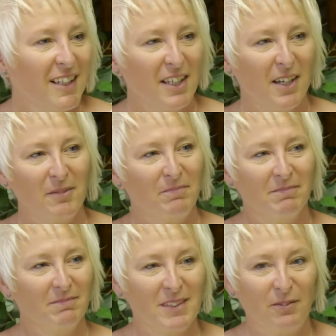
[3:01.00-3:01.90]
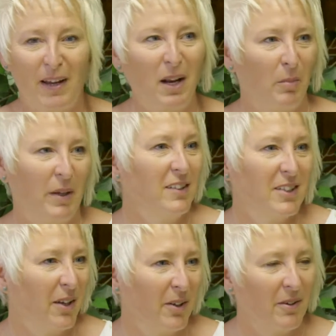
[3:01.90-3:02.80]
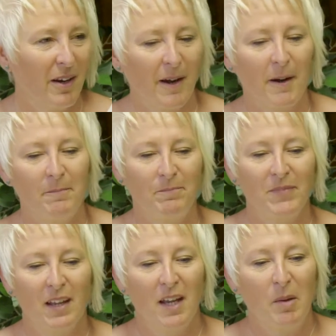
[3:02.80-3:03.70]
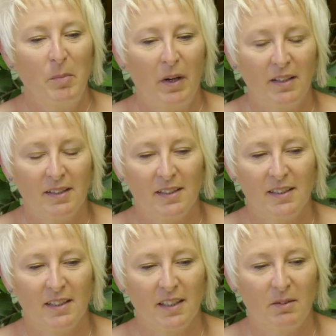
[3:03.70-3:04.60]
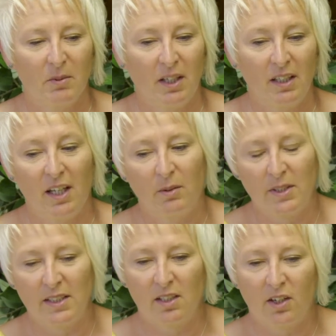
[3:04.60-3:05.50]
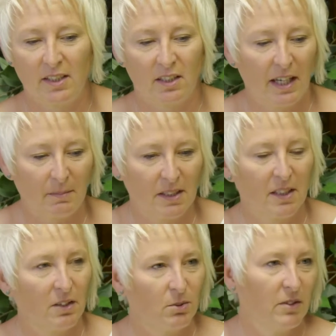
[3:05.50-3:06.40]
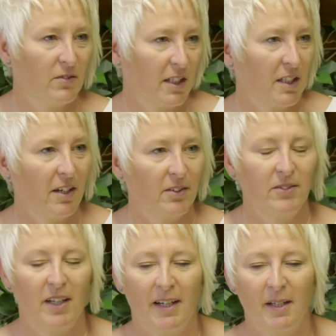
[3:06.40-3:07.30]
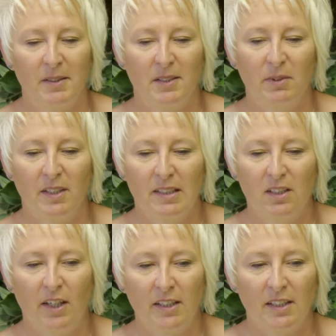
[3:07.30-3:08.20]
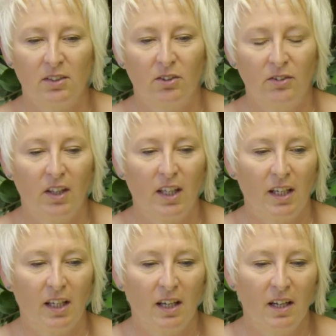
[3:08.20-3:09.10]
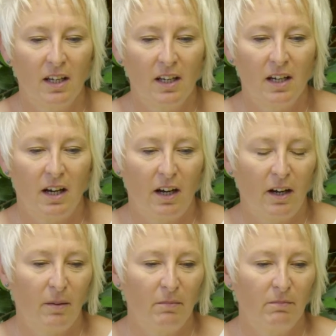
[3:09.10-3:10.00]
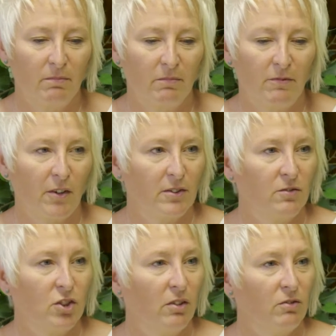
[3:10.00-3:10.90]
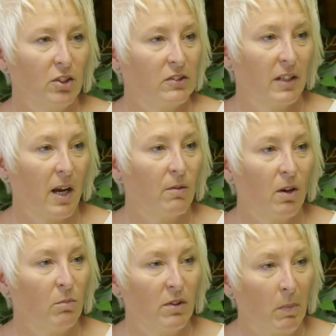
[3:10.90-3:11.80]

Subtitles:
to, develop into. But we decided, I kept in touch with Danielle, and we decided on the 1st of June just to carry on with the